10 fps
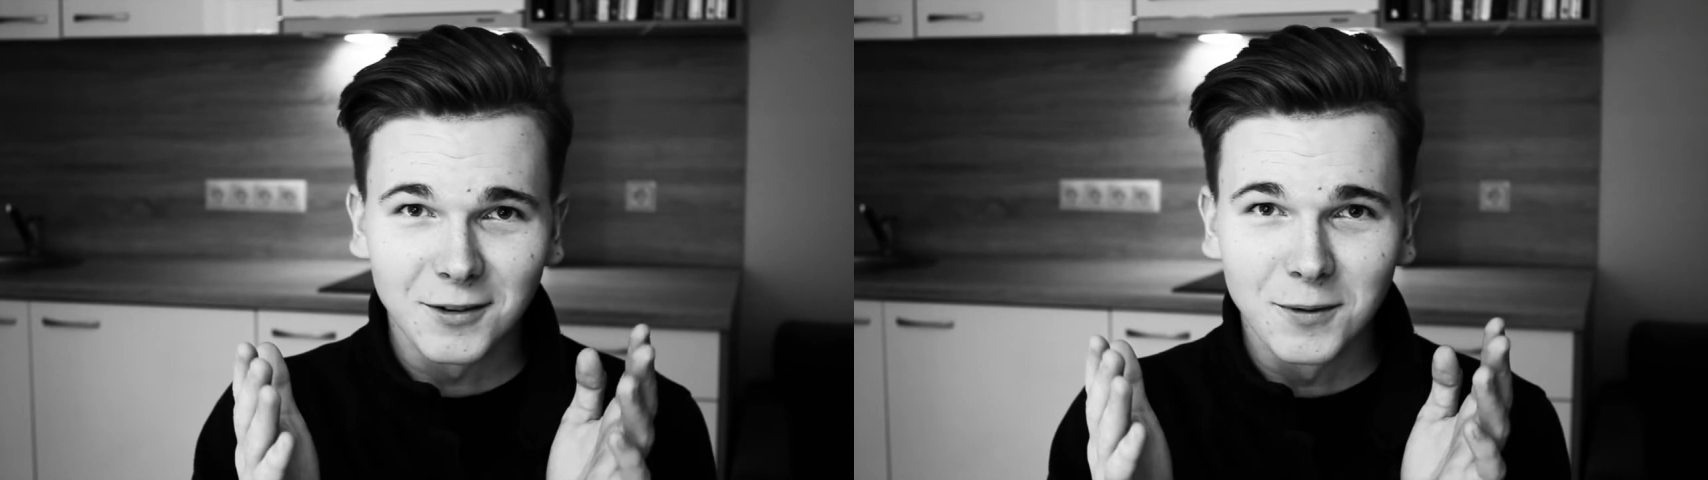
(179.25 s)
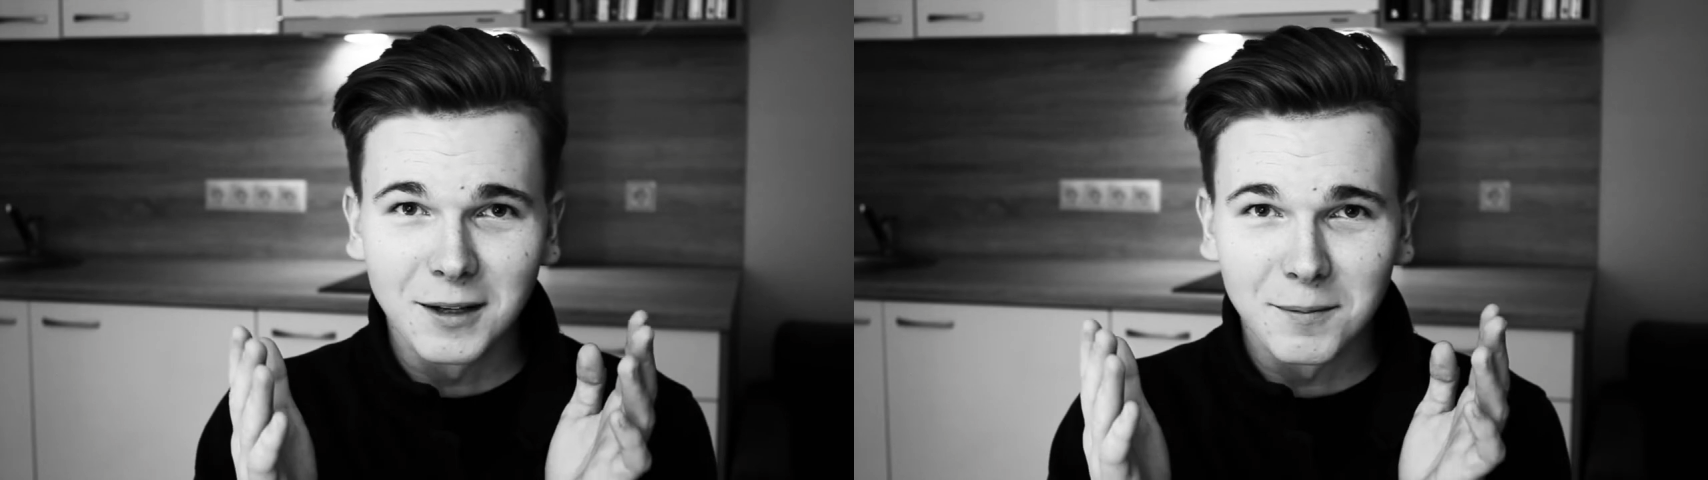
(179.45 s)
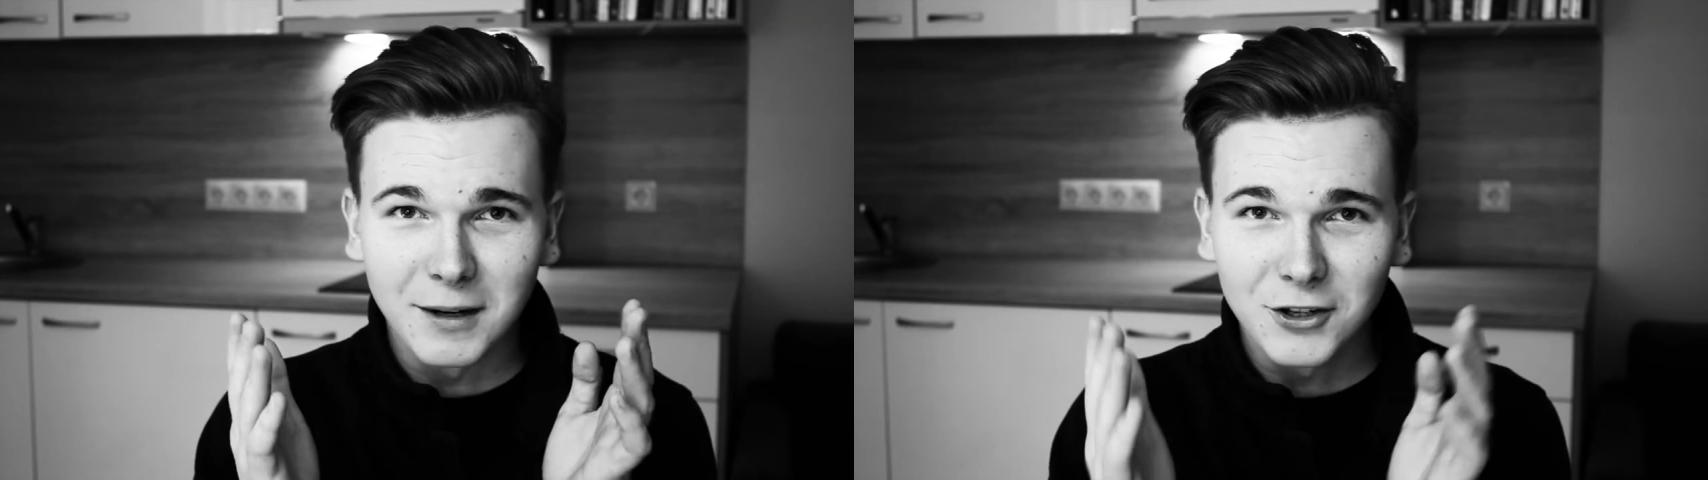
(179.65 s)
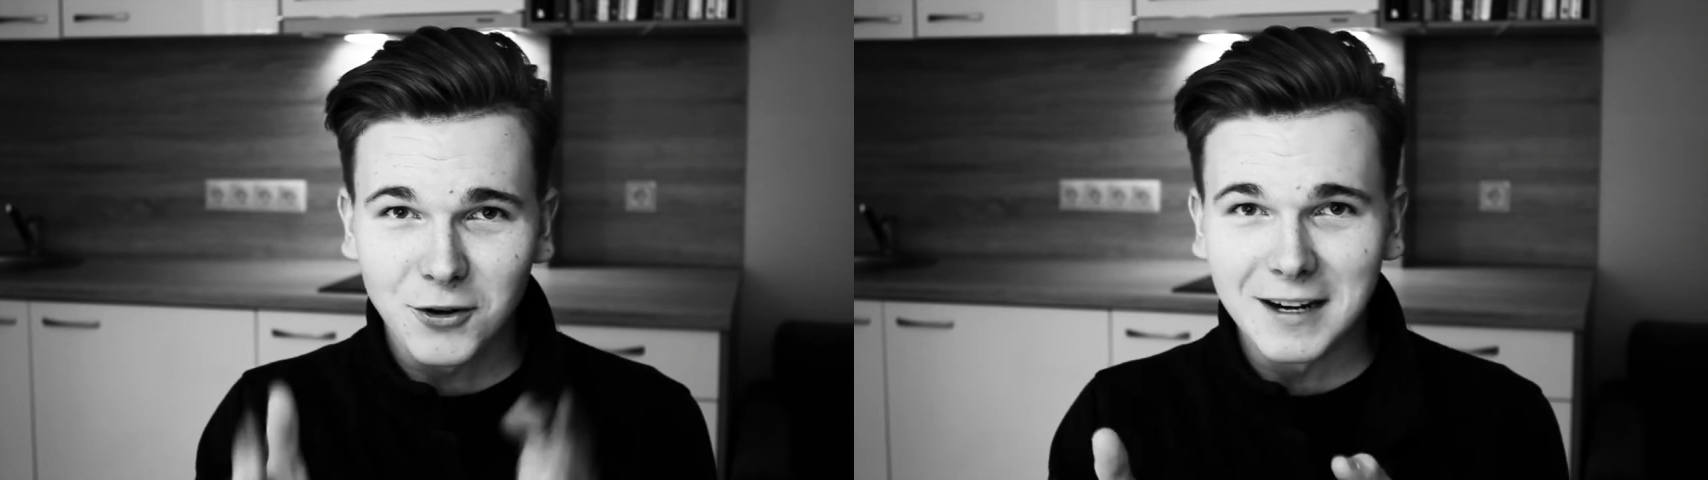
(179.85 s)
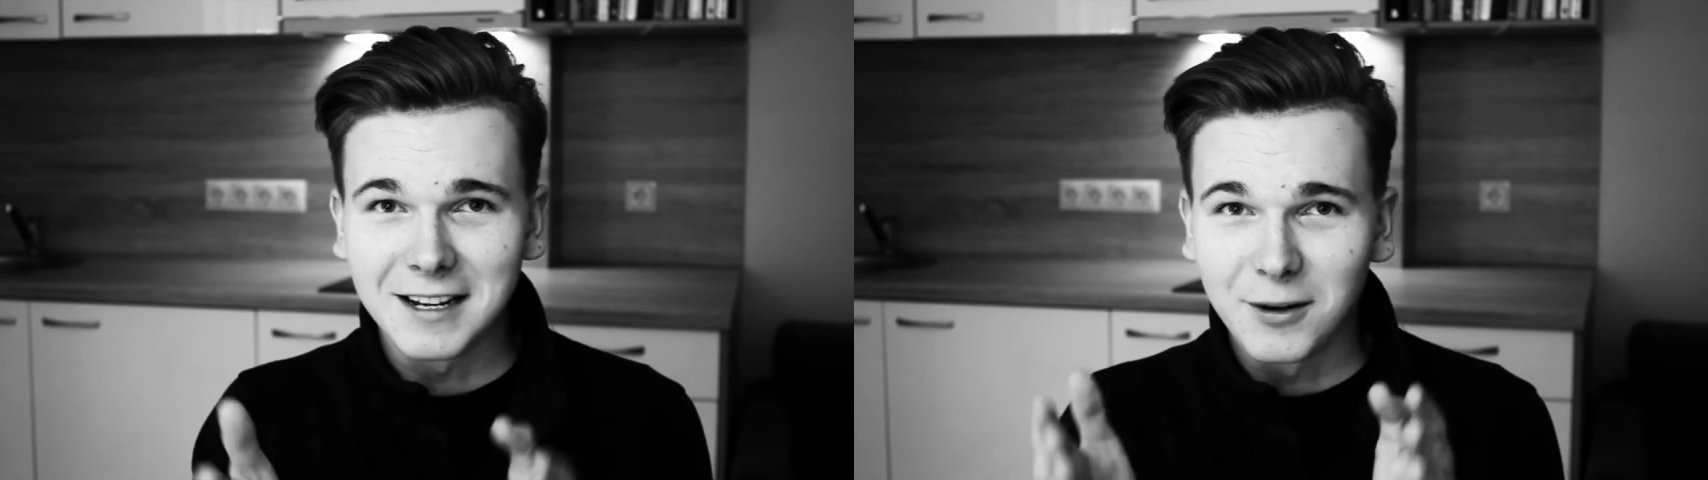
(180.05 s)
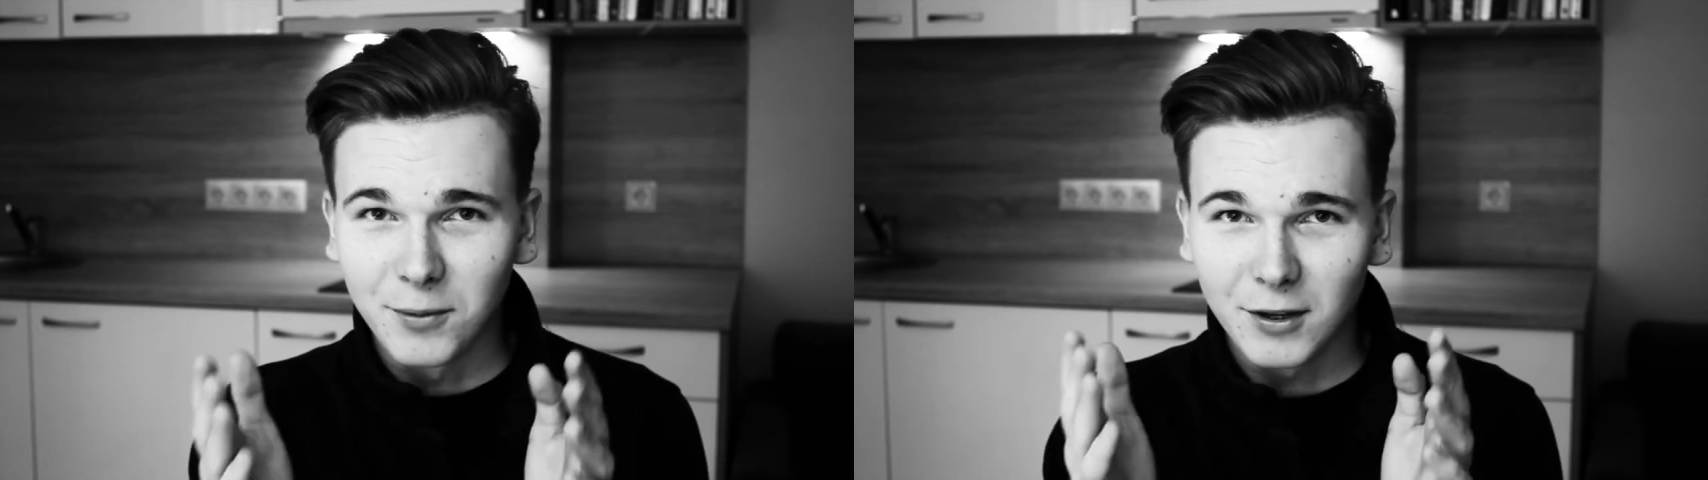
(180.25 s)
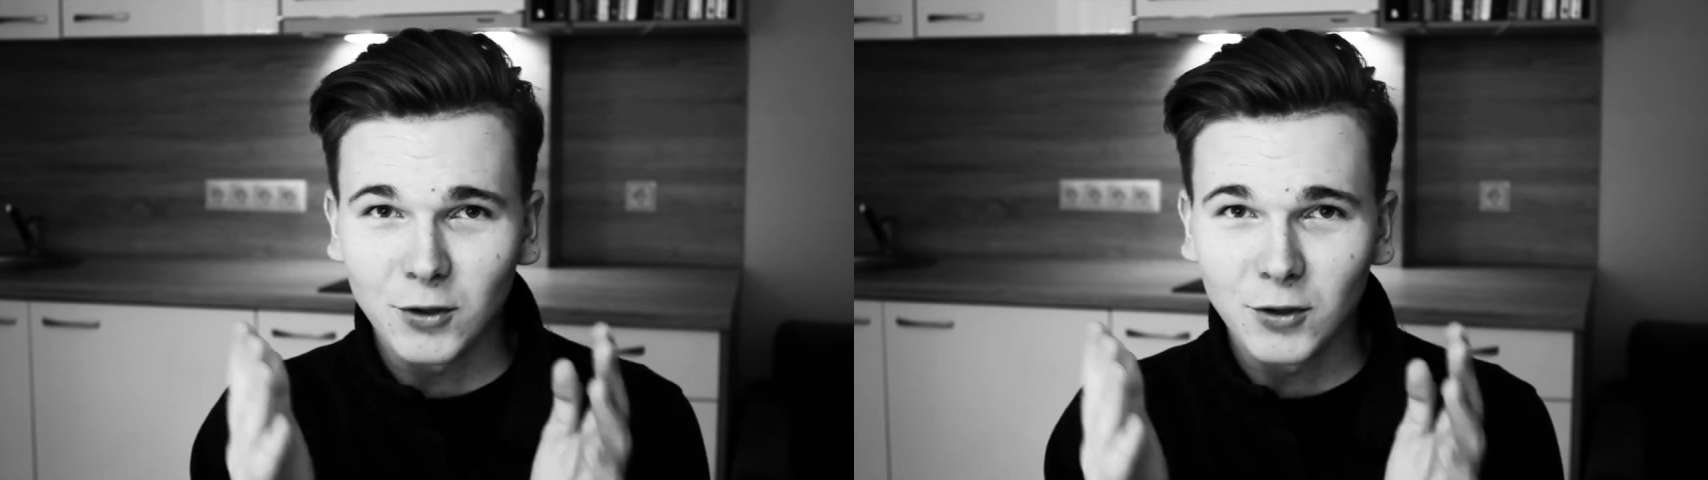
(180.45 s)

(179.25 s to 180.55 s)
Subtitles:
with my training with